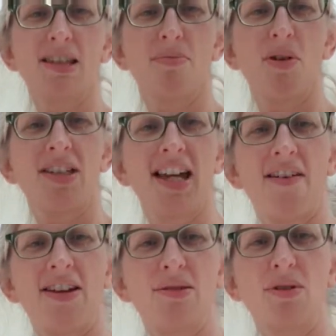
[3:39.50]
to point
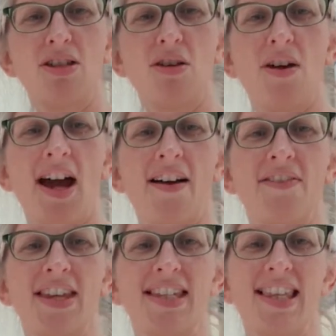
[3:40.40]
out is we do have
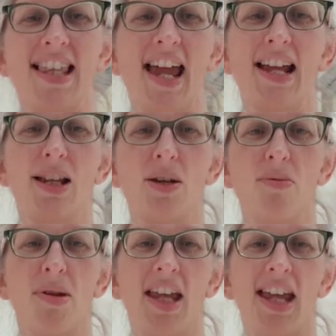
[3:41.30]
this leg
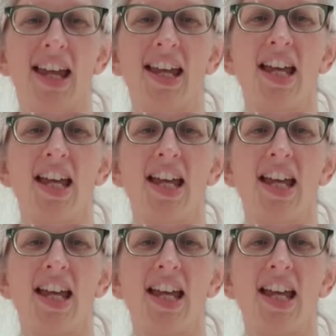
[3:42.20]
loop here.